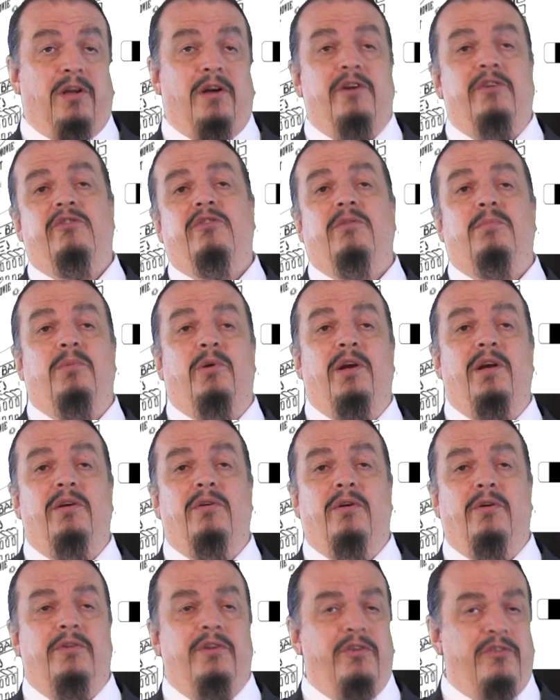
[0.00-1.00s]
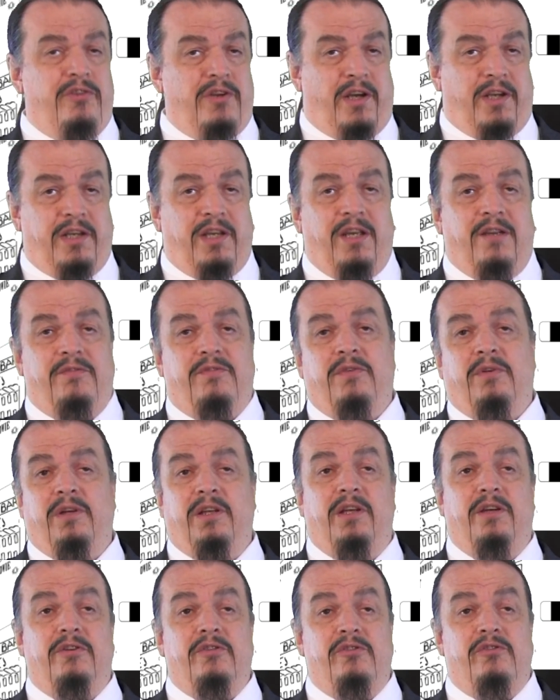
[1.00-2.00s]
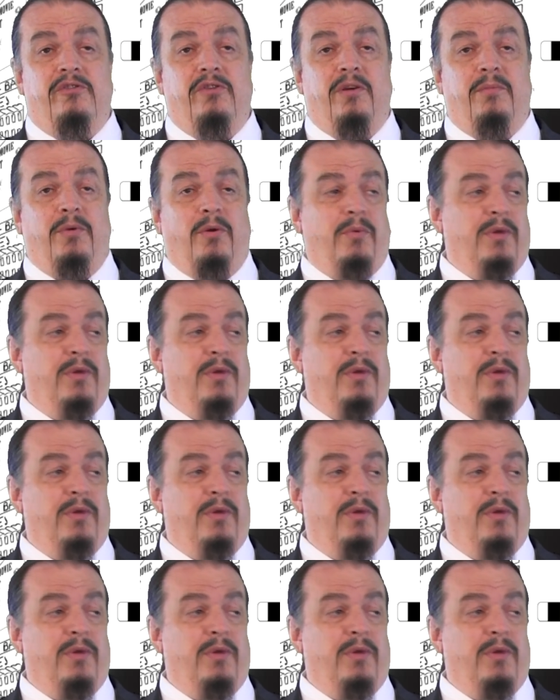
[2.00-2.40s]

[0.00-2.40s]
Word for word: larger brain growth is not yet fully understood,